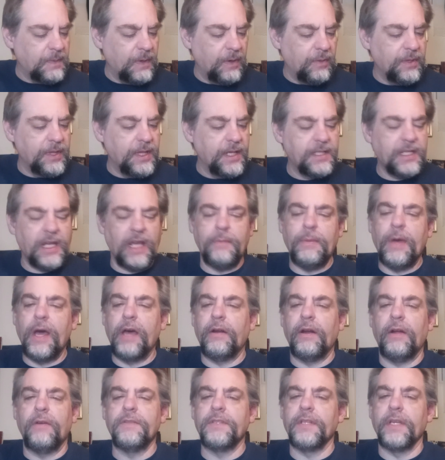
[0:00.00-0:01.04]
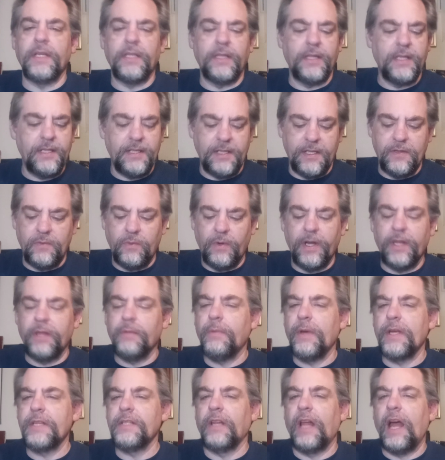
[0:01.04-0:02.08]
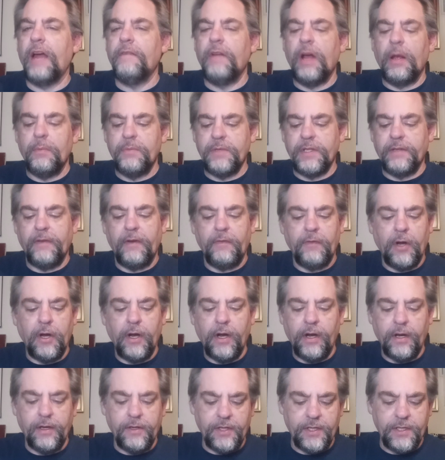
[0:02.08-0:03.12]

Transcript: But when this came out, I was like, this is one of the best live albums I've ever heard.